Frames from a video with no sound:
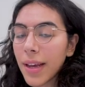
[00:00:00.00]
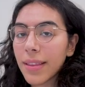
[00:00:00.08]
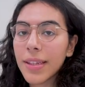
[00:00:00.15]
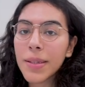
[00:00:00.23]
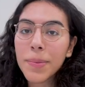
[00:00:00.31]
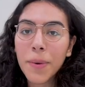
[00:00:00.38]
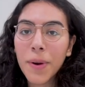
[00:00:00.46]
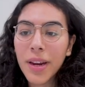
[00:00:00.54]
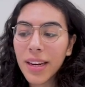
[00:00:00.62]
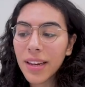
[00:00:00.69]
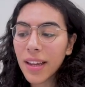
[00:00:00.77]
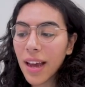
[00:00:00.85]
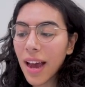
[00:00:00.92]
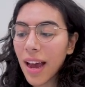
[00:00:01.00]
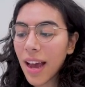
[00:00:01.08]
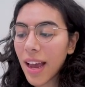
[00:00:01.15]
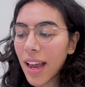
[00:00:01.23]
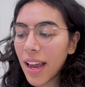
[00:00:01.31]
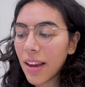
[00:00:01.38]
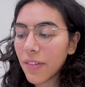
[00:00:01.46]
at this point,
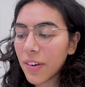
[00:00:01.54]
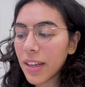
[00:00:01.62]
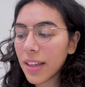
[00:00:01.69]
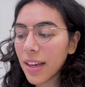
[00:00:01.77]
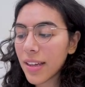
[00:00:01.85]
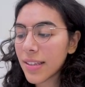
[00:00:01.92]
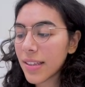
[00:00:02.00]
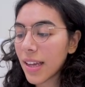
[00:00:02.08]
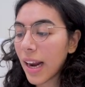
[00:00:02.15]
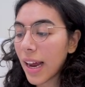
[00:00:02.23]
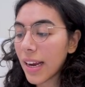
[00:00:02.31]
I realized that